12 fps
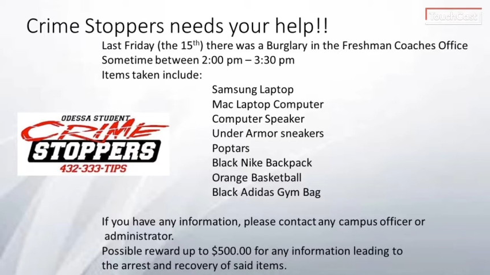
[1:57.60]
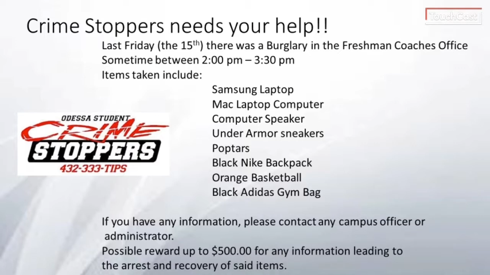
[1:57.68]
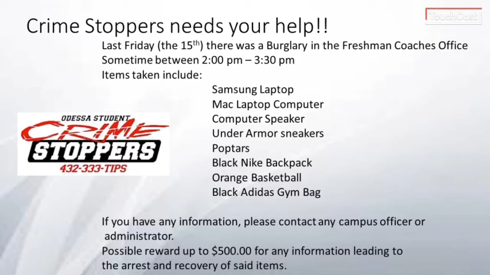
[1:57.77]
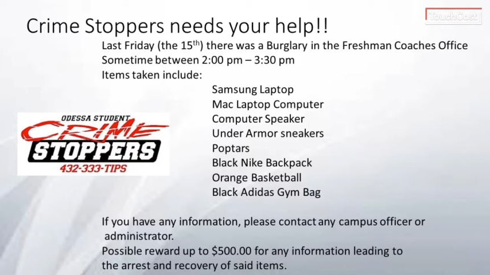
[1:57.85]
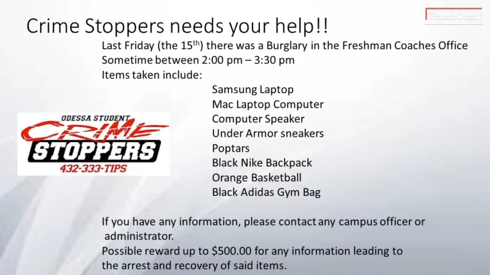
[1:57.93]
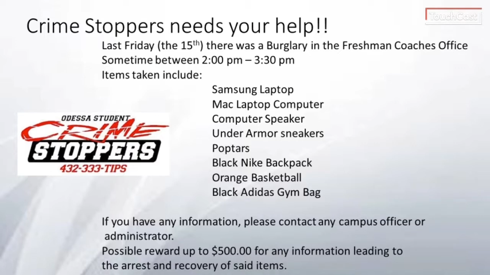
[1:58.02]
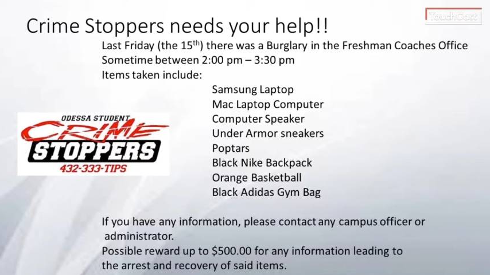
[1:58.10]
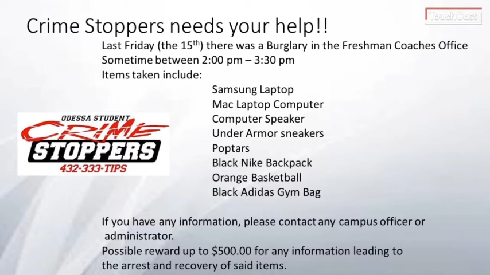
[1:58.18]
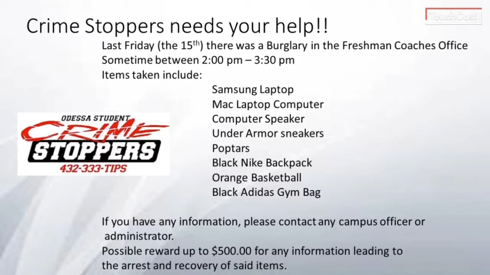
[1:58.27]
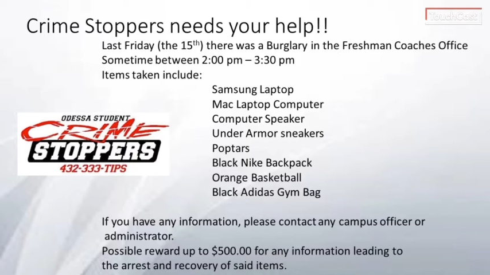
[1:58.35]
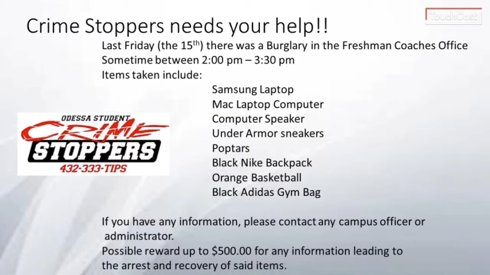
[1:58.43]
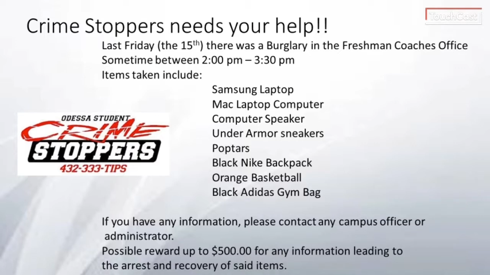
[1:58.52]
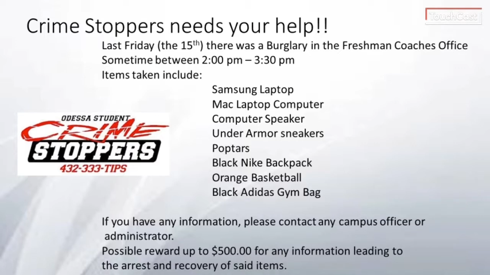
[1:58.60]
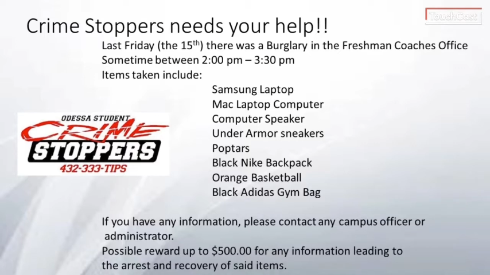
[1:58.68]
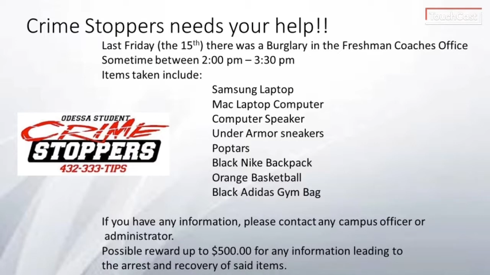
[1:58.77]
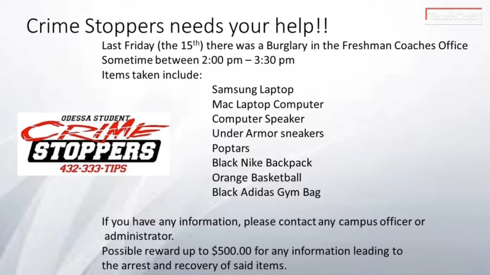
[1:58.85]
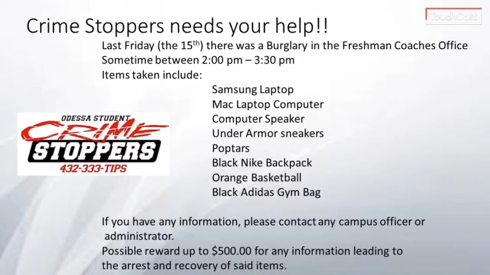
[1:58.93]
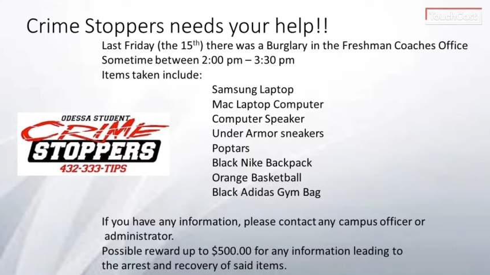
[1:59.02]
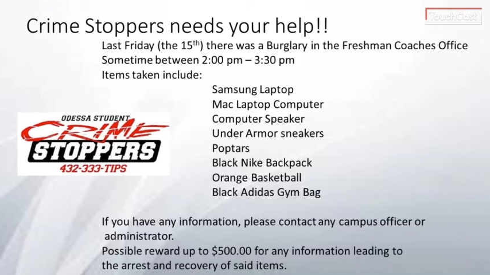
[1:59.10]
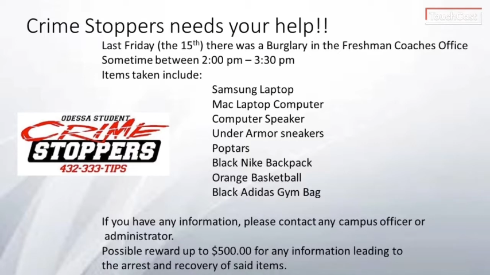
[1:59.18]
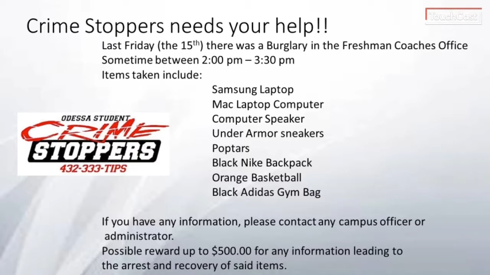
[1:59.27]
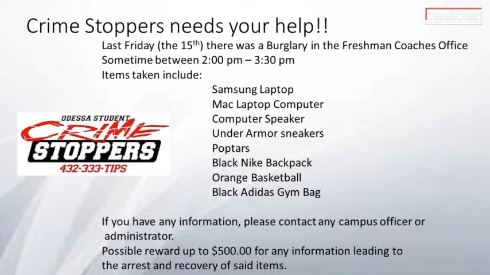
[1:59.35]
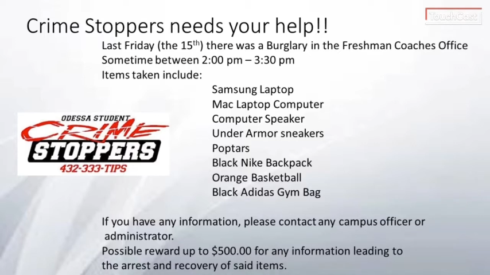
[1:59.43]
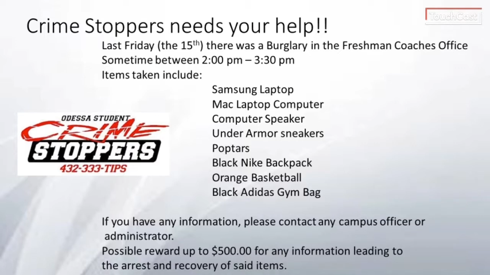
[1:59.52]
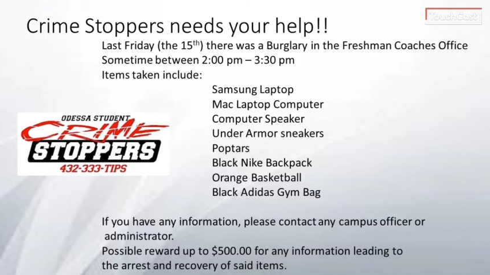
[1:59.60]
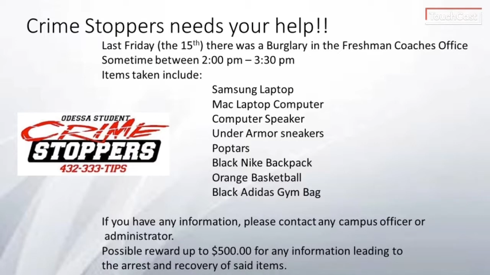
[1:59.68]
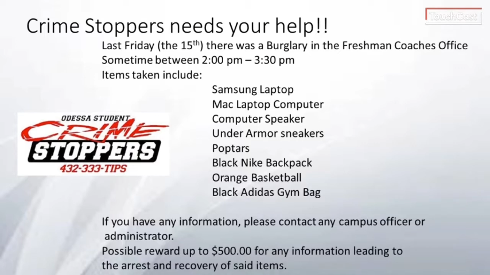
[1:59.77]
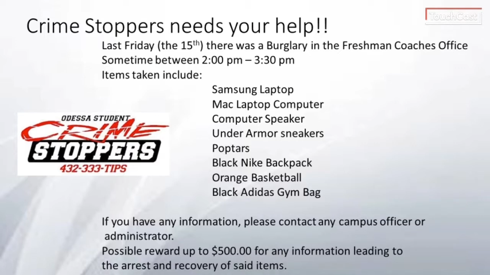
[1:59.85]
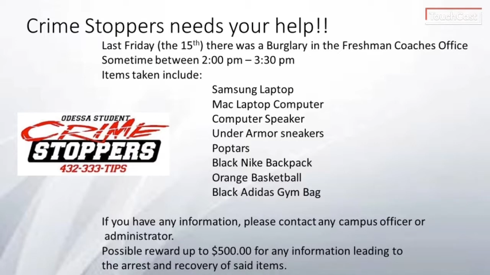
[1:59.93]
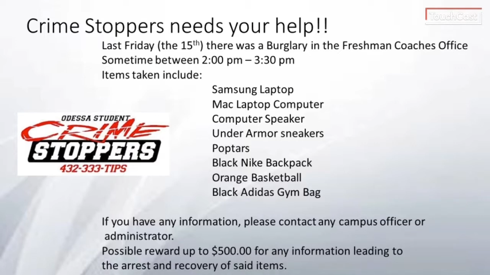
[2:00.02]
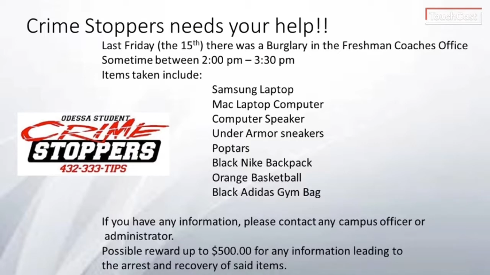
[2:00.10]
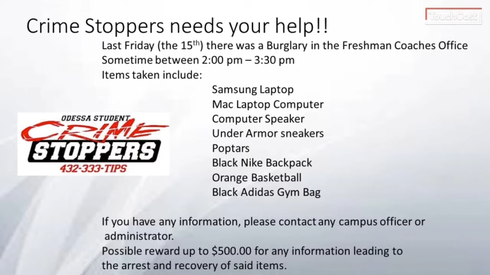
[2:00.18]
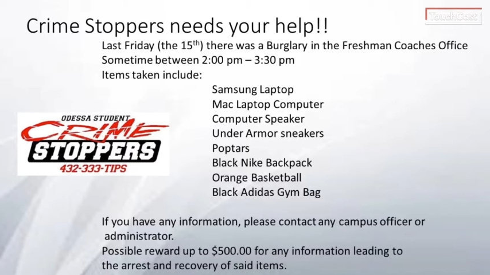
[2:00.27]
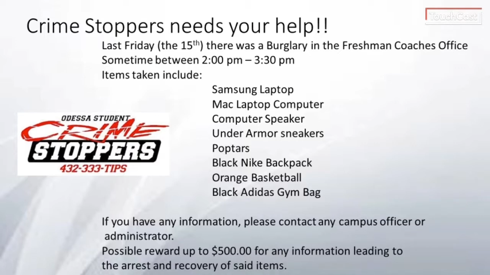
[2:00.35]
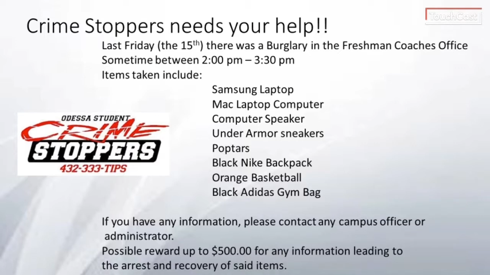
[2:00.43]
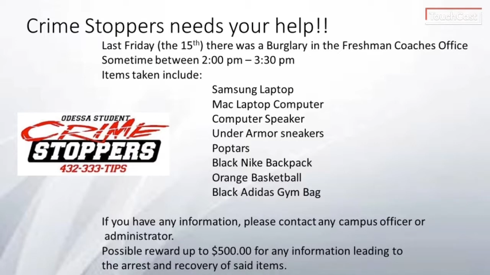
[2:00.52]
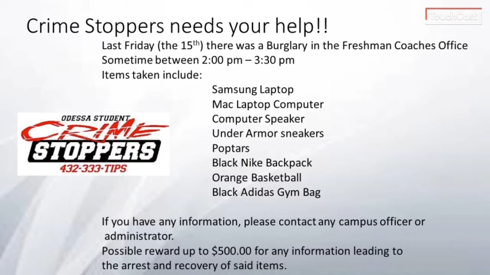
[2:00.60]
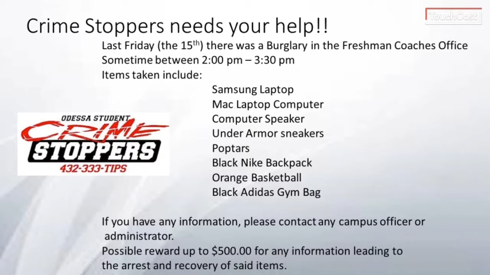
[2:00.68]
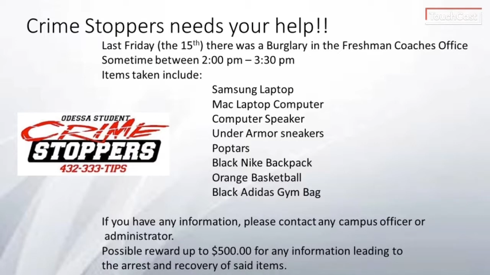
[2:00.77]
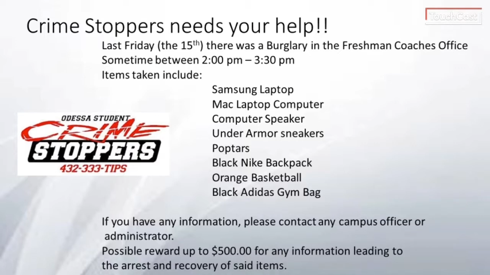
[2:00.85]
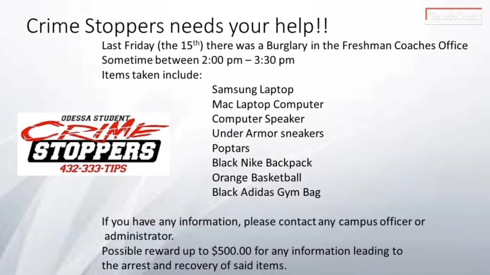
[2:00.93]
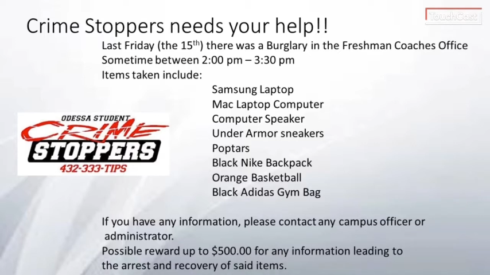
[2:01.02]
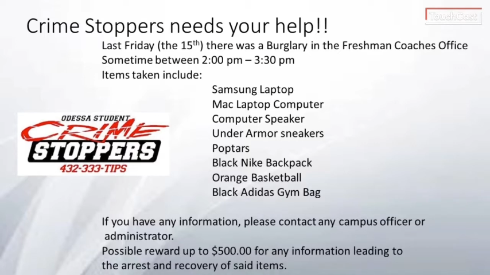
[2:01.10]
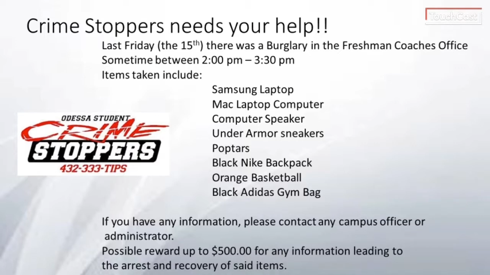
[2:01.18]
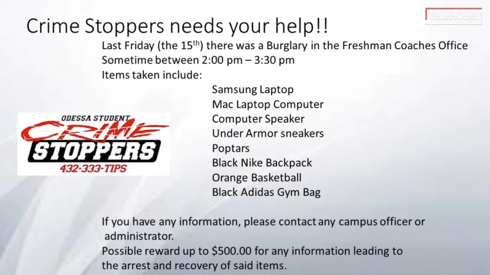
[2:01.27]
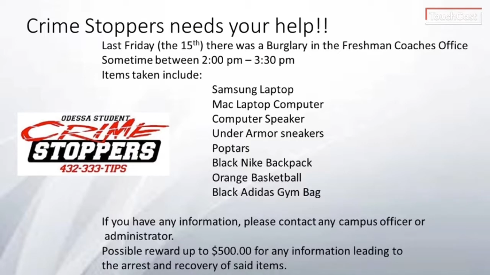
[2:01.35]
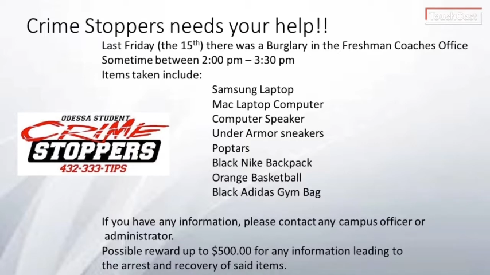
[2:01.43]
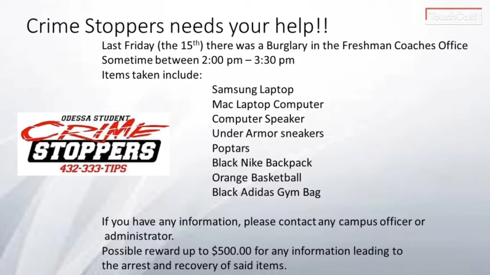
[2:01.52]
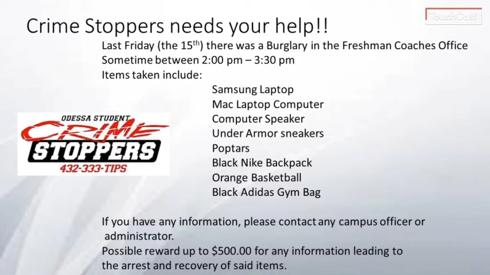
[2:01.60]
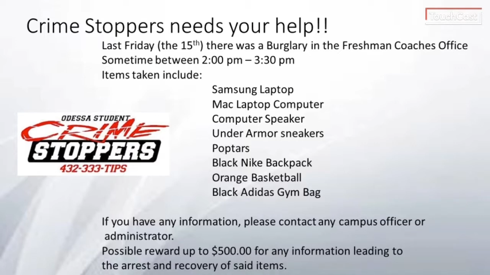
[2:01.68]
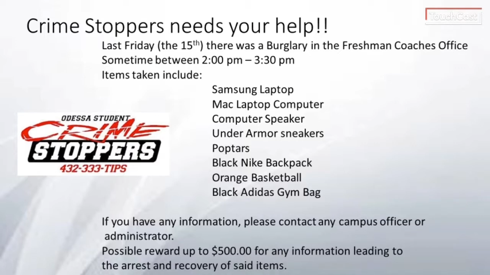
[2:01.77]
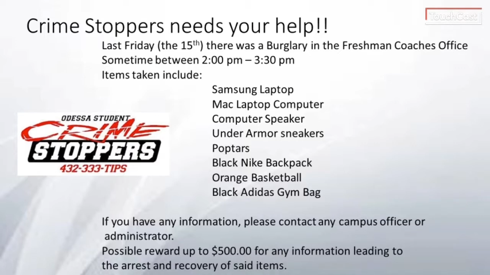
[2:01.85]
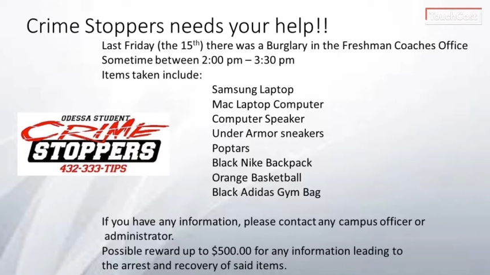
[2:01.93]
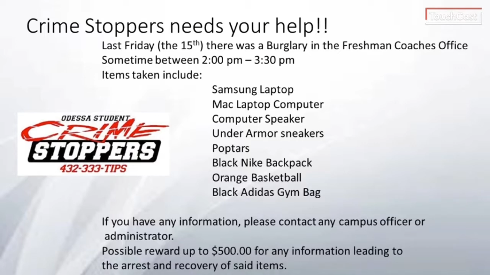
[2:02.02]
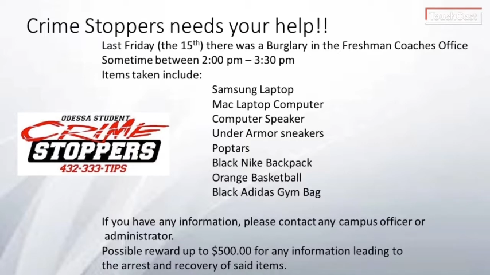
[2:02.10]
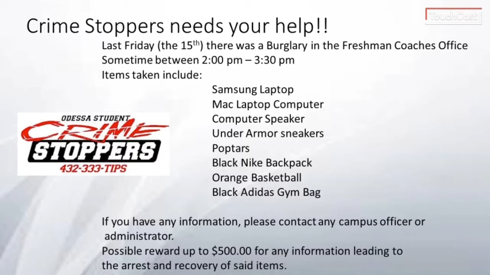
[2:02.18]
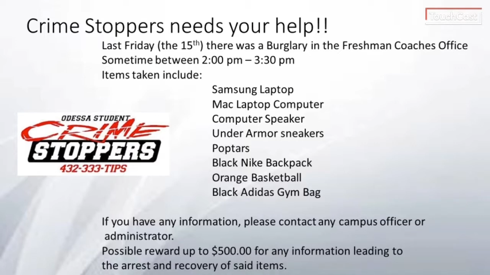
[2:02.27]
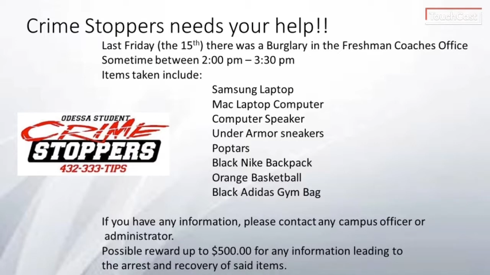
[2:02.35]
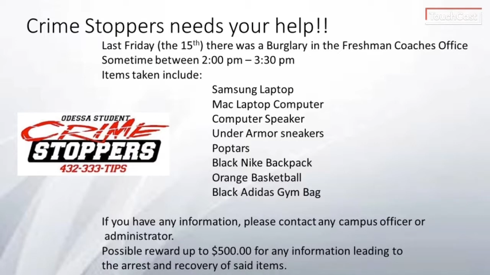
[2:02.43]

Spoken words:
No face is visible, so there are no lips to read.